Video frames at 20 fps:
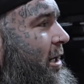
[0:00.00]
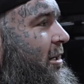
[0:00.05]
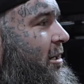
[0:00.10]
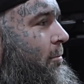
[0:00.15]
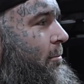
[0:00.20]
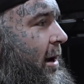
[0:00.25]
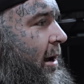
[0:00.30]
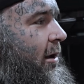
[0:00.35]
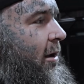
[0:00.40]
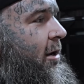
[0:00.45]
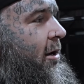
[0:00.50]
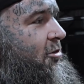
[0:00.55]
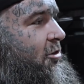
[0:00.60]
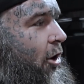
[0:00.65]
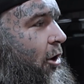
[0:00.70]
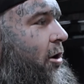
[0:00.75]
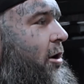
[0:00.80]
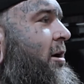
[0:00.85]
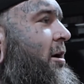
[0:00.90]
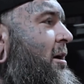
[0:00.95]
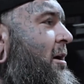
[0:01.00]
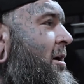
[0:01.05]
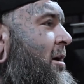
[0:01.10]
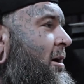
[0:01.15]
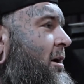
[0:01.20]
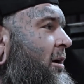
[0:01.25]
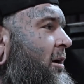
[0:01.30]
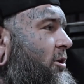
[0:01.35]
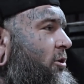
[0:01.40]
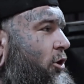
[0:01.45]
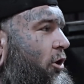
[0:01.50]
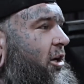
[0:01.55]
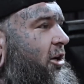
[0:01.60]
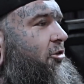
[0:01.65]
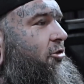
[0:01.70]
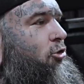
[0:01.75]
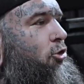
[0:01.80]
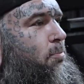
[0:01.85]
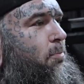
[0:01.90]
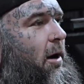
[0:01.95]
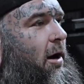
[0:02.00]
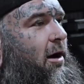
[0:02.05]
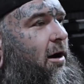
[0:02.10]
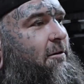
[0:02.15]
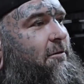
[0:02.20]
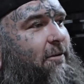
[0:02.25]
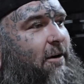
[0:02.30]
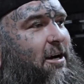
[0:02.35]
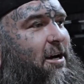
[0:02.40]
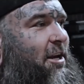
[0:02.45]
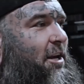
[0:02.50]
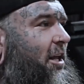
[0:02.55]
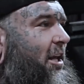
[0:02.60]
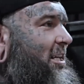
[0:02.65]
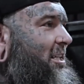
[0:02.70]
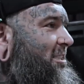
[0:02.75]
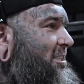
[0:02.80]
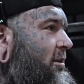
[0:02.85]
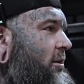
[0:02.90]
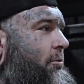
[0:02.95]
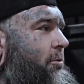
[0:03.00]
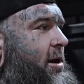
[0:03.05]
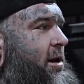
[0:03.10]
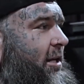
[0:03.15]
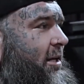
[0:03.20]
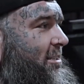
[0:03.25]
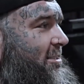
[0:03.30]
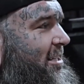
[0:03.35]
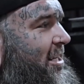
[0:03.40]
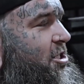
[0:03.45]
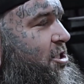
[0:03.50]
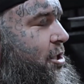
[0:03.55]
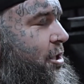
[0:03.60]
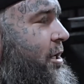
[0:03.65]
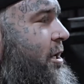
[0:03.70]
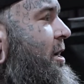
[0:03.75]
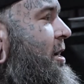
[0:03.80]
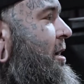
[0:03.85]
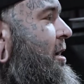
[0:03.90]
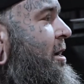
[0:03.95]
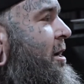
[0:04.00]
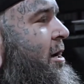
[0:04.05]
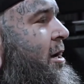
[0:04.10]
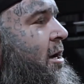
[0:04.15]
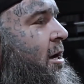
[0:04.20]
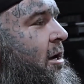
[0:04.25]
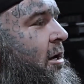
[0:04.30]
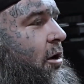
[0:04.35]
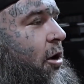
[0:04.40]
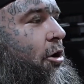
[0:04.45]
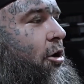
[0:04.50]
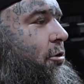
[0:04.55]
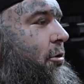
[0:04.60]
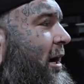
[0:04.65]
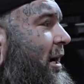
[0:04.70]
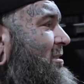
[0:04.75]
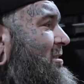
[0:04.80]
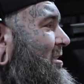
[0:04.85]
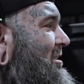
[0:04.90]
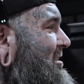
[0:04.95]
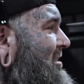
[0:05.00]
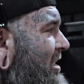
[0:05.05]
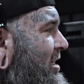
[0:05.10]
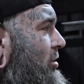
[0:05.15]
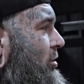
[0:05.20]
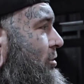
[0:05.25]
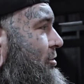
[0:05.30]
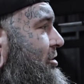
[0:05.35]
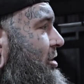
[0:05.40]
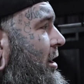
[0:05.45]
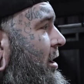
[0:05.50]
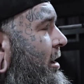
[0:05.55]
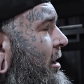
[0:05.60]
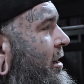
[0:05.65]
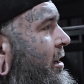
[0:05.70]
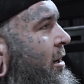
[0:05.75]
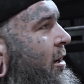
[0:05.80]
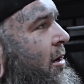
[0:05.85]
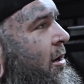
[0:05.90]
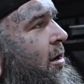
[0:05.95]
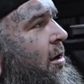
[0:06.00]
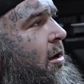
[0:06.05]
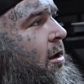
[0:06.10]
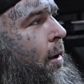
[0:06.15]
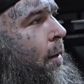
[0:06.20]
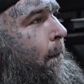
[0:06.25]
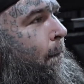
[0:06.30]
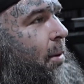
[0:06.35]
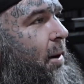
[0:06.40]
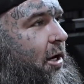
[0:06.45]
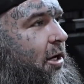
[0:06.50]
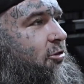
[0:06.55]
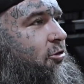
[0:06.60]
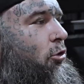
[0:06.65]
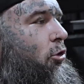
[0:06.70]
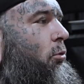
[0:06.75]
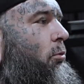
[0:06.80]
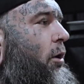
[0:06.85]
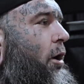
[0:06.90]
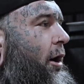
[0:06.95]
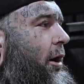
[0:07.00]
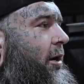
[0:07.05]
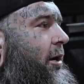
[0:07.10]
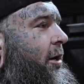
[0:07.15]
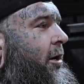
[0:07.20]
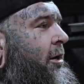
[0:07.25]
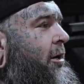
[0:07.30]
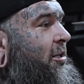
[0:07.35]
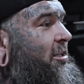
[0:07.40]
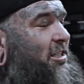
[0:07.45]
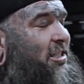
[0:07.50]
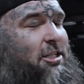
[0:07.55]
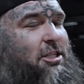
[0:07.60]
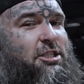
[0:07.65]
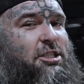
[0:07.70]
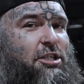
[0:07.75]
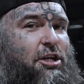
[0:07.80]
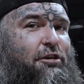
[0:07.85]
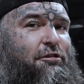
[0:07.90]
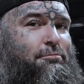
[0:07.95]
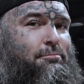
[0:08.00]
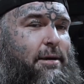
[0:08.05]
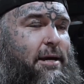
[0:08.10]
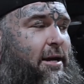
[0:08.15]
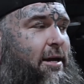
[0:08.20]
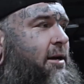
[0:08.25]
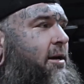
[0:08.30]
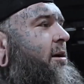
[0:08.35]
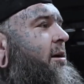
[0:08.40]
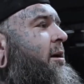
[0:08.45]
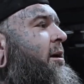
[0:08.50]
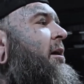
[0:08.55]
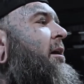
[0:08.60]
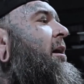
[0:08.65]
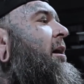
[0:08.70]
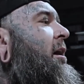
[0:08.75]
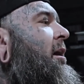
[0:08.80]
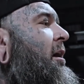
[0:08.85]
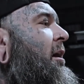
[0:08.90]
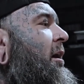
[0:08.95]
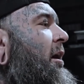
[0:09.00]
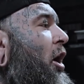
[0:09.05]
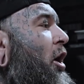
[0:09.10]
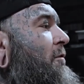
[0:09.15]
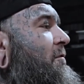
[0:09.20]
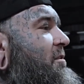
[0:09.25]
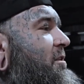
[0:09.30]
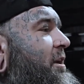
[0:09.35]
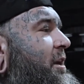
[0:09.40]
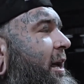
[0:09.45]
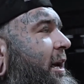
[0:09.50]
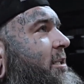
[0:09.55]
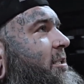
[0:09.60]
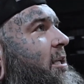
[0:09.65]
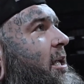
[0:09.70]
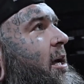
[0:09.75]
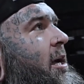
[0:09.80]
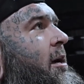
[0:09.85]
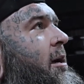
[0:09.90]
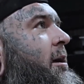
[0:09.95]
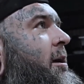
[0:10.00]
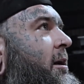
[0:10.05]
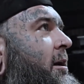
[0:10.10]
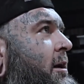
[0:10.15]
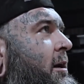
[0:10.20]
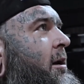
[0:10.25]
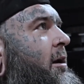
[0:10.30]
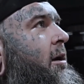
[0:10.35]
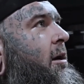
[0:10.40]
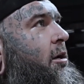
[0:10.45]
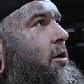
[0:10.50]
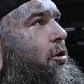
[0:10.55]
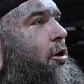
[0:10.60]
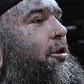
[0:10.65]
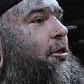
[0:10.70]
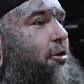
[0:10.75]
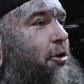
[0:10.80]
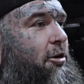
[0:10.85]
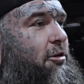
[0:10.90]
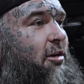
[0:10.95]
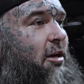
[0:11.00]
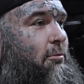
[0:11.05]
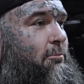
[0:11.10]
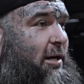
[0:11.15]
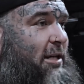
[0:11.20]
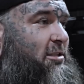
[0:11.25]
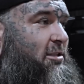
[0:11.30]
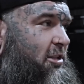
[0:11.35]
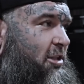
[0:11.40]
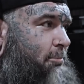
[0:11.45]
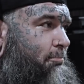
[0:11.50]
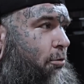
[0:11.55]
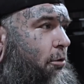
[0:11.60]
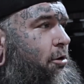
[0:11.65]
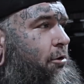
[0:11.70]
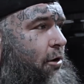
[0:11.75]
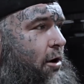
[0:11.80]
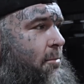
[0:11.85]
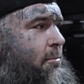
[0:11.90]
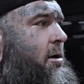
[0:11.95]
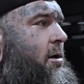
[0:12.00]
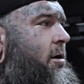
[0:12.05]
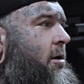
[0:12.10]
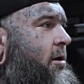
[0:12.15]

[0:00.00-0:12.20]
in the bank. So not a super fucking exhilarating session, no crazy singles, but it's all work that's gonna serve me over the next, 13 weeks of this program